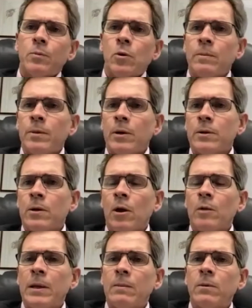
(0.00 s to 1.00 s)
point, because a lot
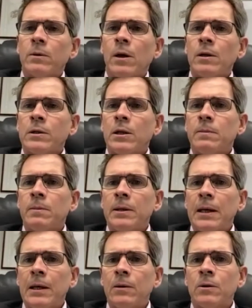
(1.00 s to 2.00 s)
of people don't seem to be
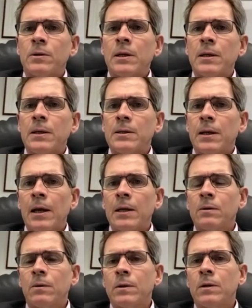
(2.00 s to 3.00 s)
keen on CT
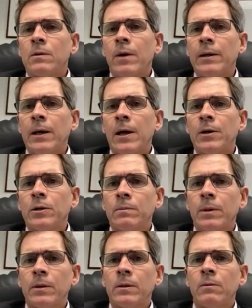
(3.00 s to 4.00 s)
scans because of the
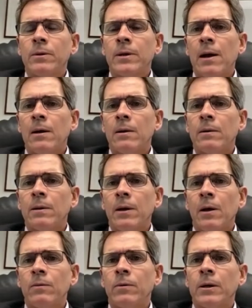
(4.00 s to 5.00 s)
radiation, but they
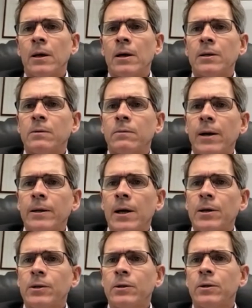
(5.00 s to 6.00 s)
don't realise the
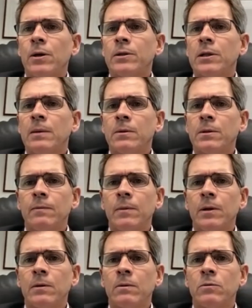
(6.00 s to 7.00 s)
radiation dose seems to have
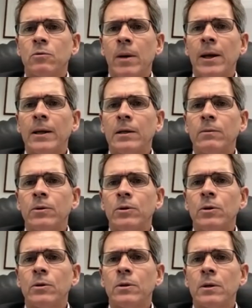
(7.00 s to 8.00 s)
been dramatically
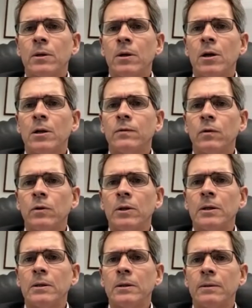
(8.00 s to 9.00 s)
reduced in the last few
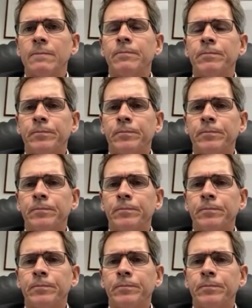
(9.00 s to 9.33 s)
years.